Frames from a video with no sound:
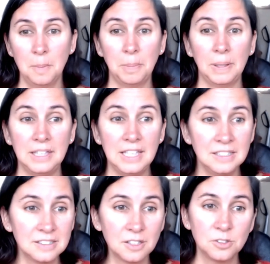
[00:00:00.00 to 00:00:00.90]

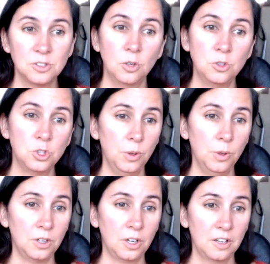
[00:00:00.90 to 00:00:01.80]
police, social
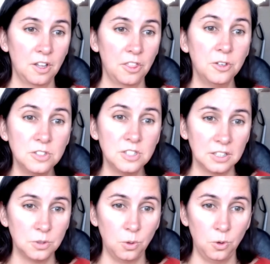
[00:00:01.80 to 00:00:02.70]
work, third
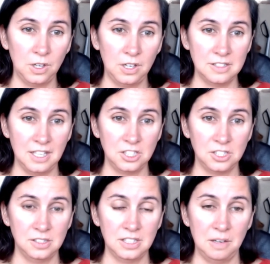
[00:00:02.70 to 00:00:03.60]
sector organizations,